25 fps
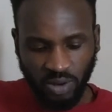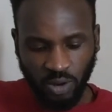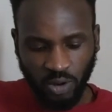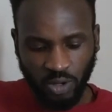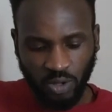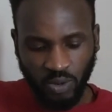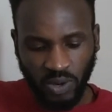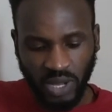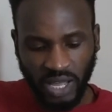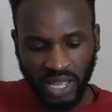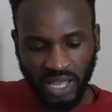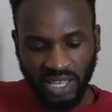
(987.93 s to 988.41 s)

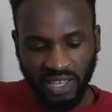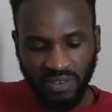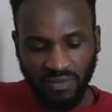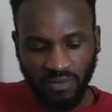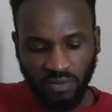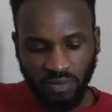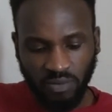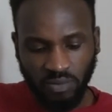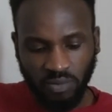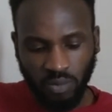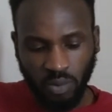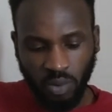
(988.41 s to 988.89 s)
You can
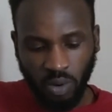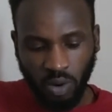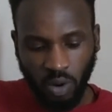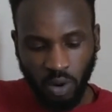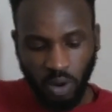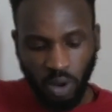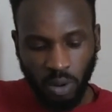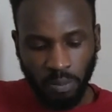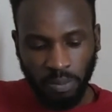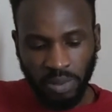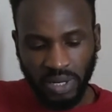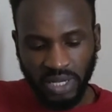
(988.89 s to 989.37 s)
even
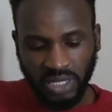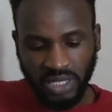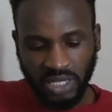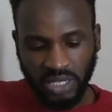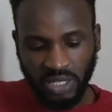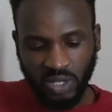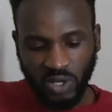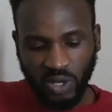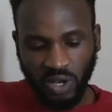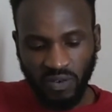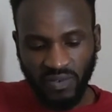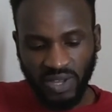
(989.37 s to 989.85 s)
complete a
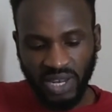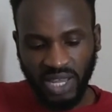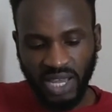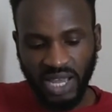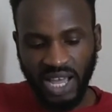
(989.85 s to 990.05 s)
survey.